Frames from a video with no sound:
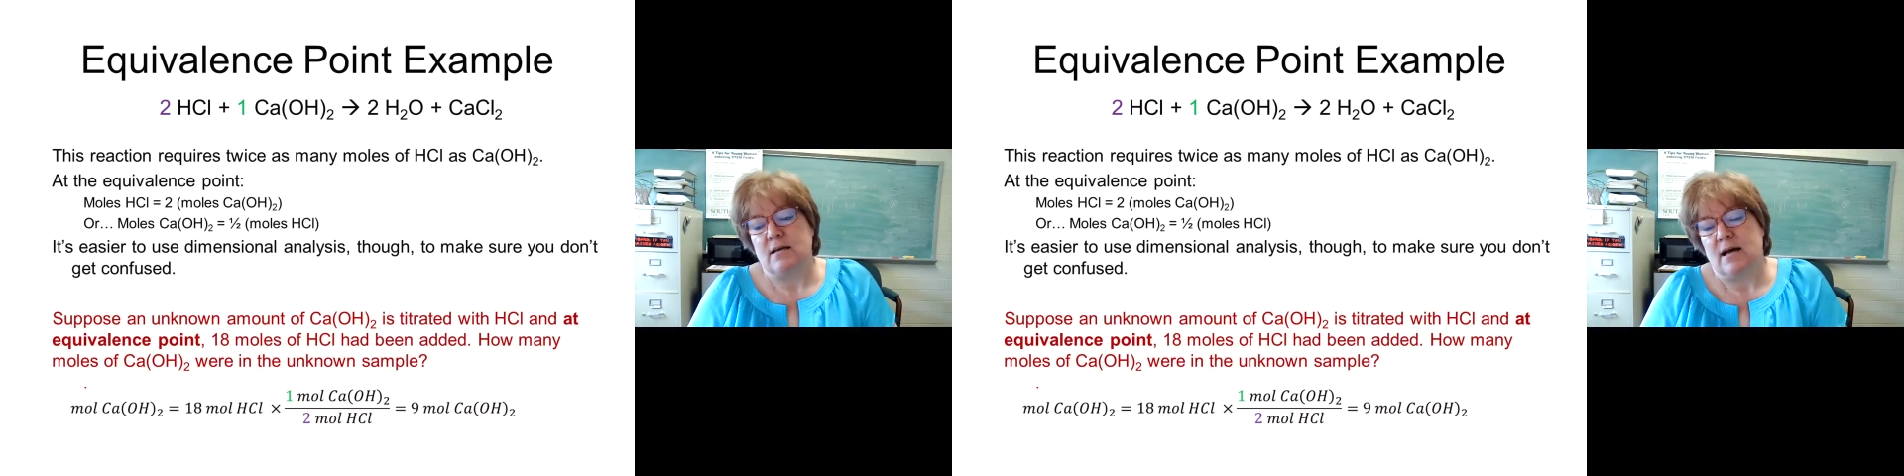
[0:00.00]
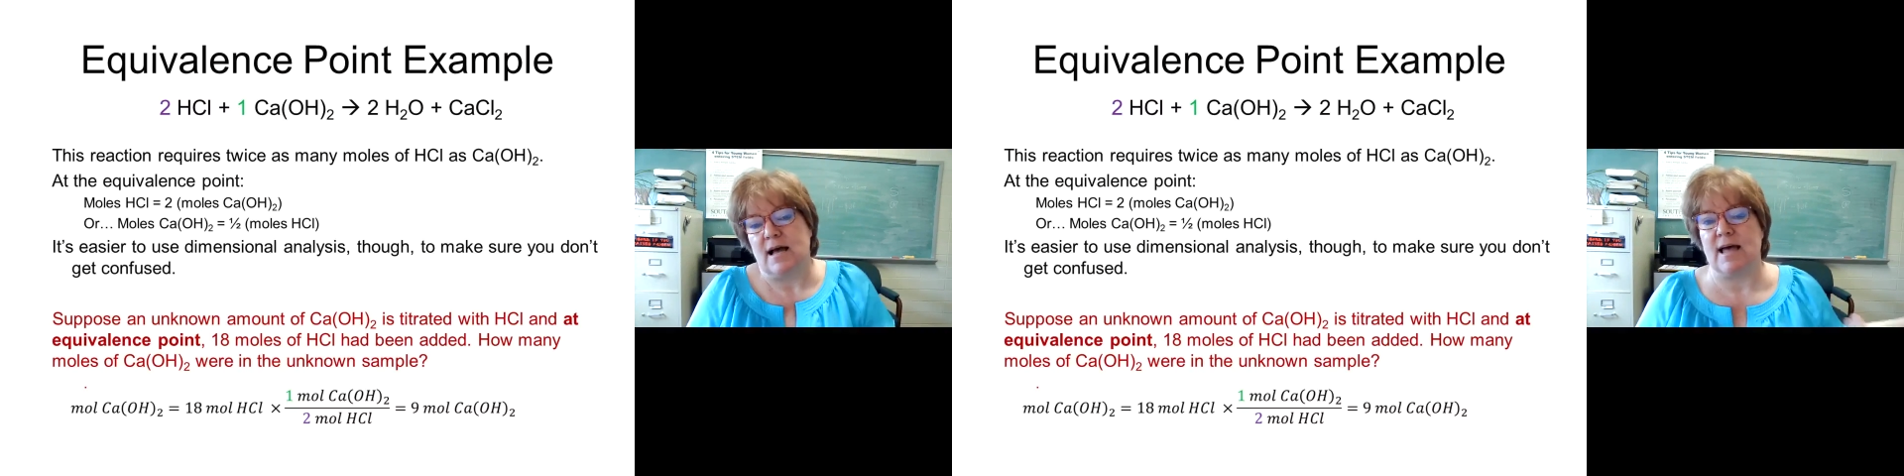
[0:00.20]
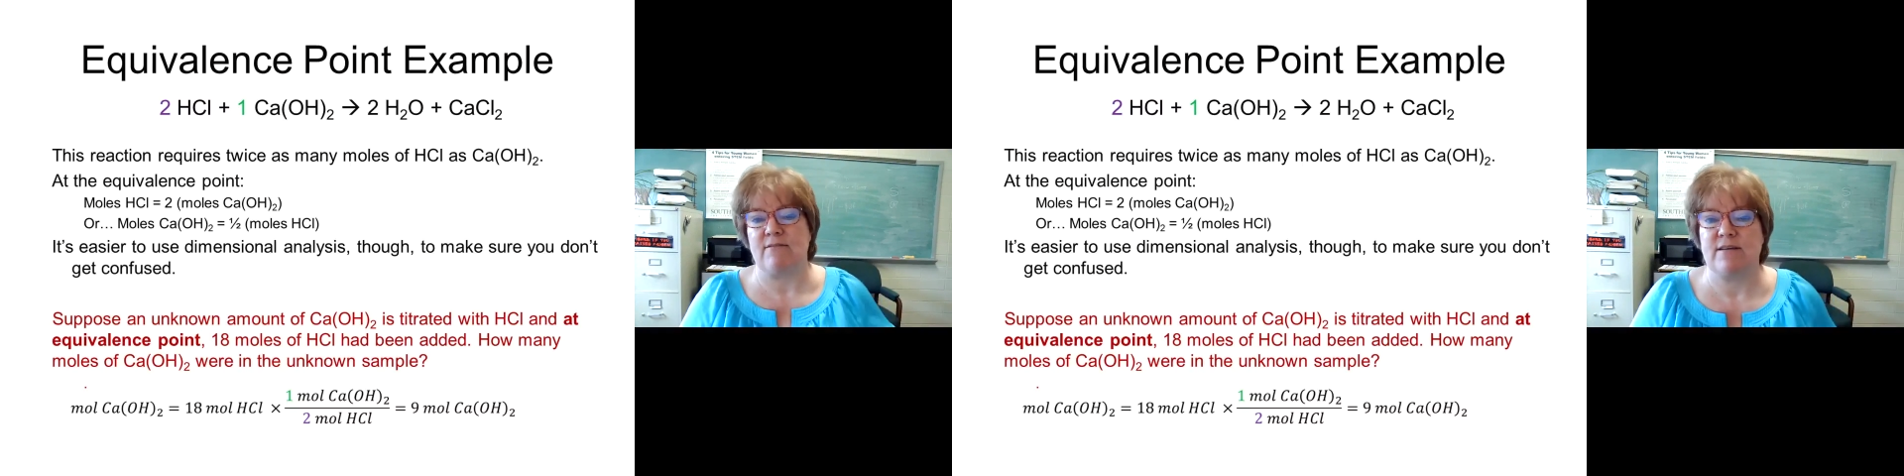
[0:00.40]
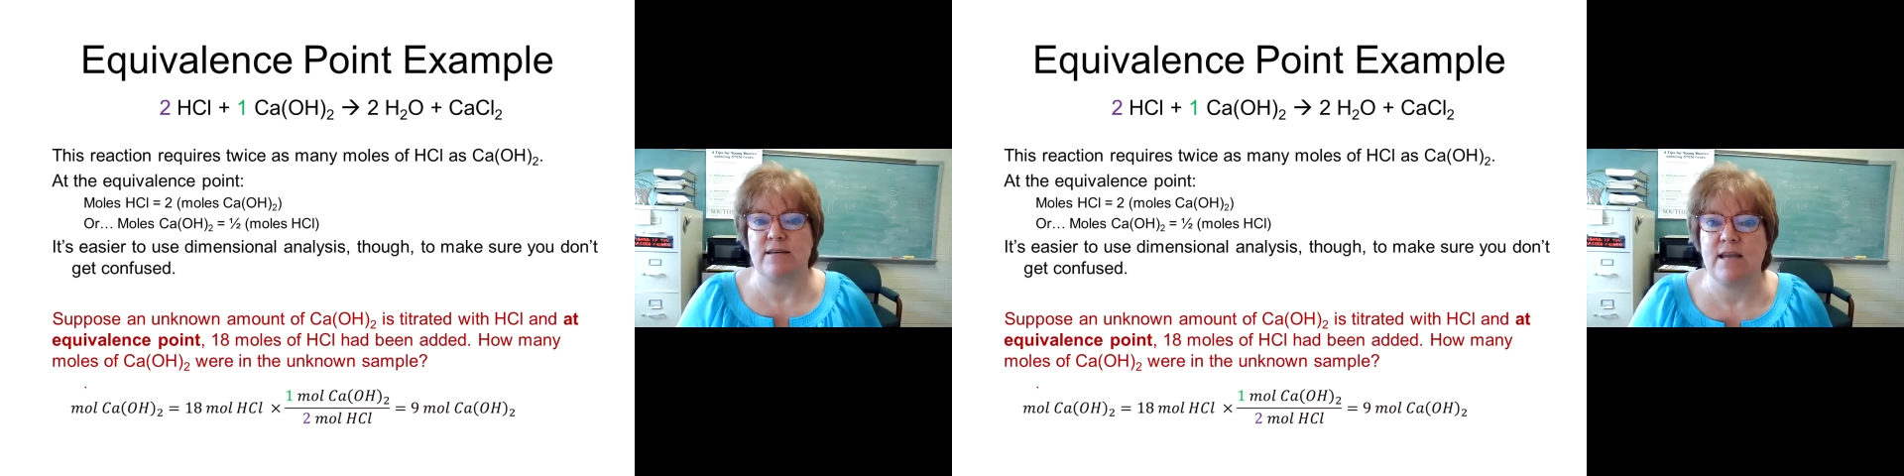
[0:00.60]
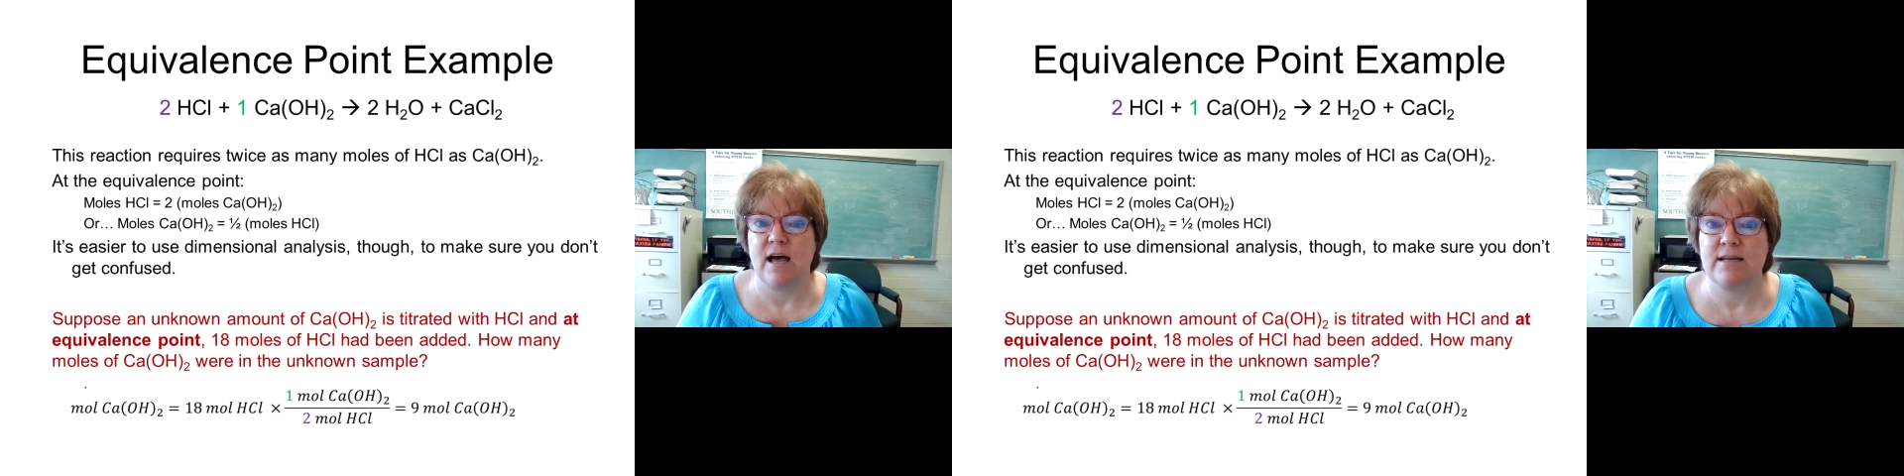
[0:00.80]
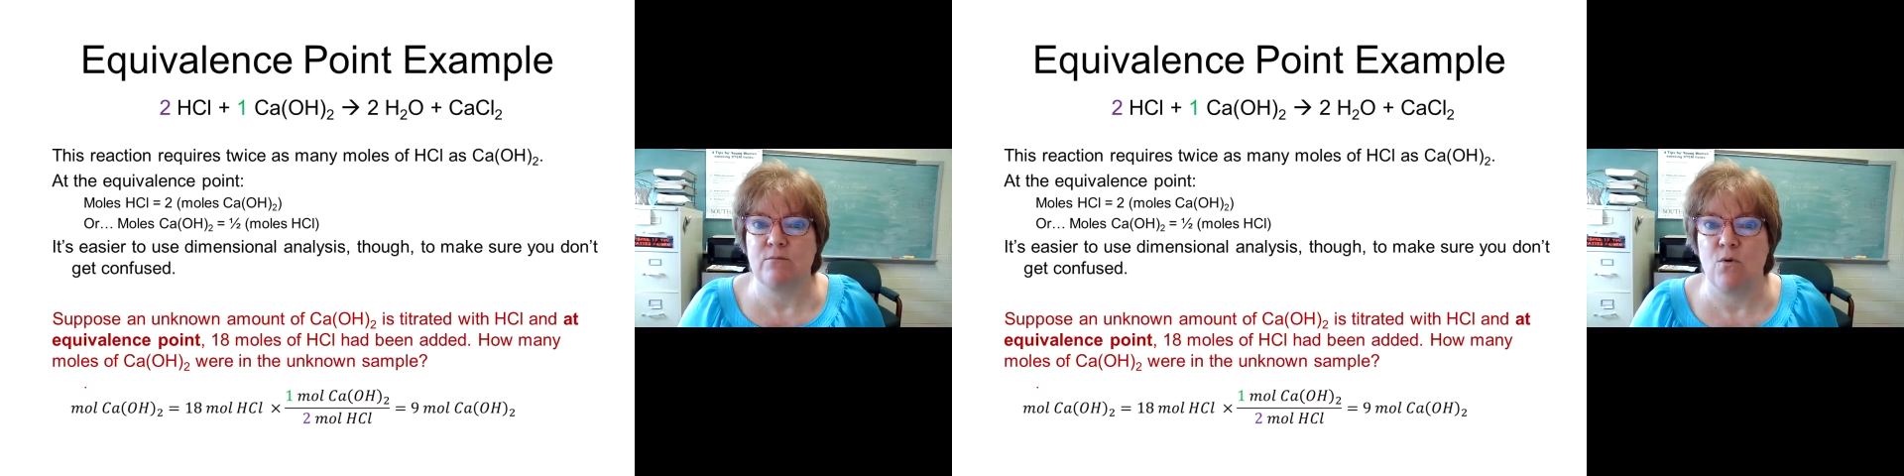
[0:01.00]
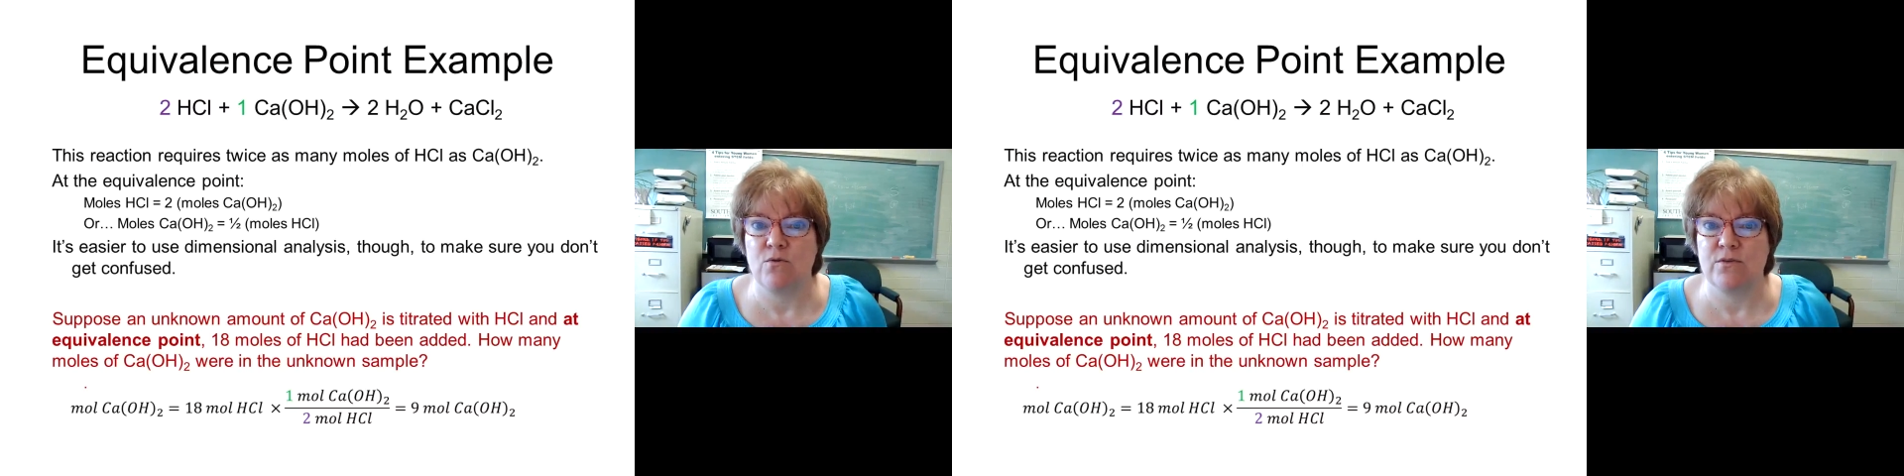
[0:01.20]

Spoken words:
I have 9 moles